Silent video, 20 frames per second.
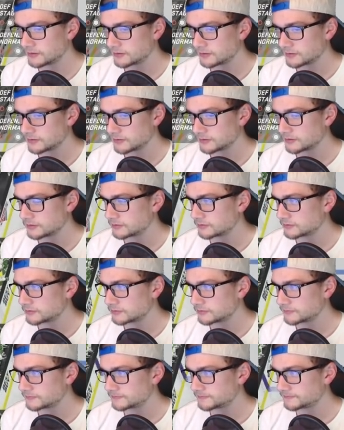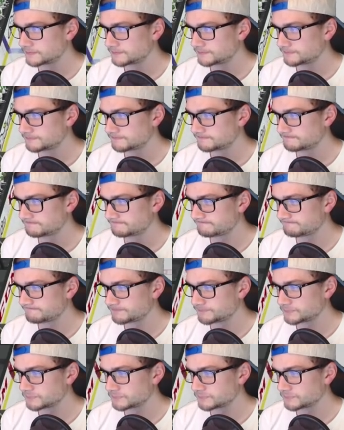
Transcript: Nothing is said.